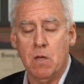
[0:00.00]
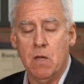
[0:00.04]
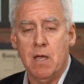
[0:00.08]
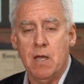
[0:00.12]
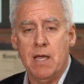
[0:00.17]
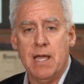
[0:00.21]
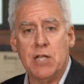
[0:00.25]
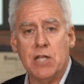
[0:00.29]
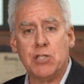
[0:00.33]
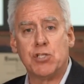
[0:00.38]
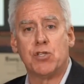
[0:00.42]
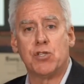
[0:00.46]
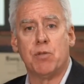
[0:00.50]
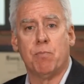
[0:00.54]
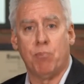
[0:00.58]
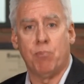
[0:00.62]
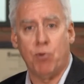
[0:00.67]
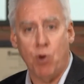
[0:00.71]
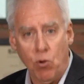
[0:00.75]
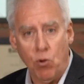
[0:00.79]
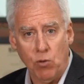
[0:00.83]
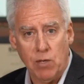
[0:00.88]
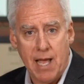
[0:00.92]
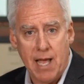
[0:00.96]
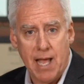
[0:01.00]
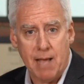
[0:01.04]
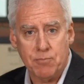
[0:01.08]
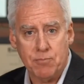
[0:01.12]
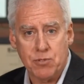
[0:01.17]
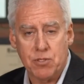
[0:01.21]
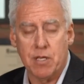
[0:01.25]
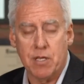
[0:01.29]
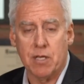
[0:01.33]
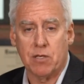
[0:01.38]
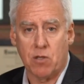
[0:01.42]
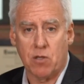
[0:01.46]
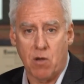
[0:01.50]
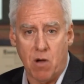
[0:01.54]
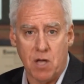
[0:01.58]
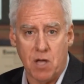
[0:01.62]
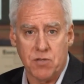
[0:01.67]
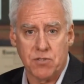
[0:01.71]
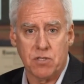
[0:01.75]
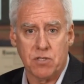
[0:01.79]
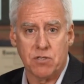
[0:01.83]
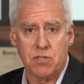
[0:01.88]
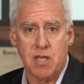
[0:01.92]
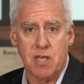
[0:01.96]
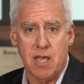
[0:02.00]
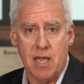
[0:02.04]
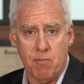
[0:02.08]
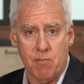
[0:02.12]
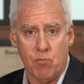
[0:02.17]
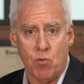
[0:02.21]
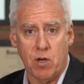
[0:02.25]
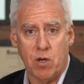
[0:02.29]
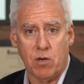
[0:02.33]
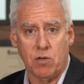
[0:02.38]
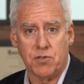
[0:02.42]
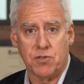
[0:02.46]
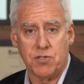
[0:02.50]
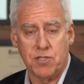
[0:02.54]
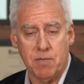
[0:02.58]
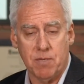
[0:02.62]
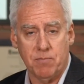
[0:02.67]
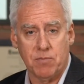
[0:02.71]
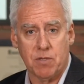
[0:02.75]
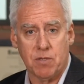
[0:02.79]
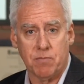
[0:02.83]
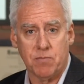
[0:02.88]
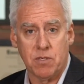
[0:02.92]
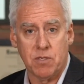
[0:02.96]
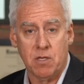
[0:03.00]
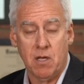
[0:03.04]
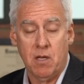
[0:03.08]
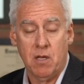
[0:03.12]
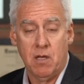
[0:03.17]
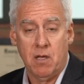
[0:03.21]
It's the prolapse that causes the hemorrhoidal symptoms.